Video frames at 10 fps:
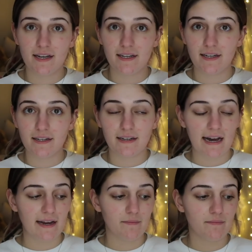taking
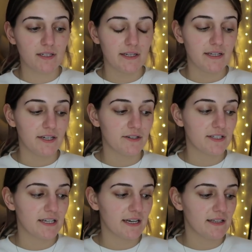9 million
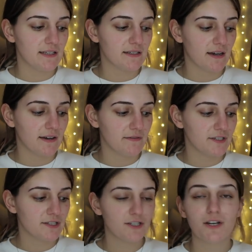years to get these kind of
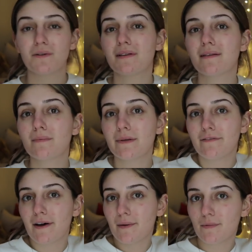just showed a little bit
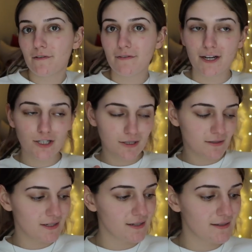of
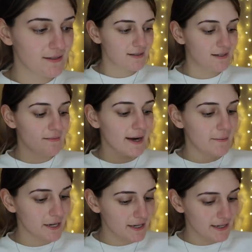unprofessionalness, in my
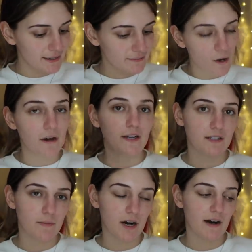opinion, on
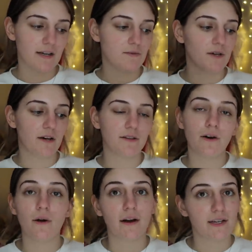his part, because we all
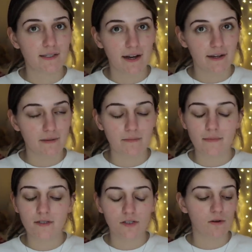know Ari signed
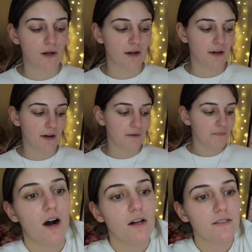them so long ago.
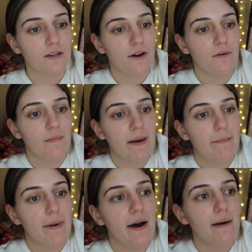Also, my
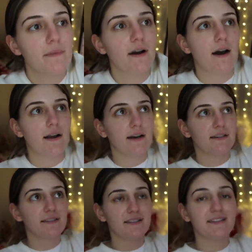mom got
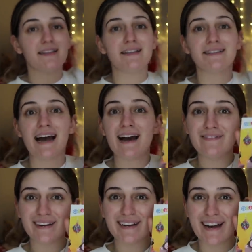us these
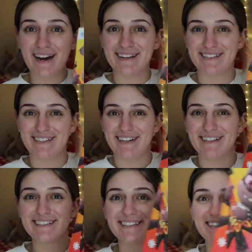advent calendars.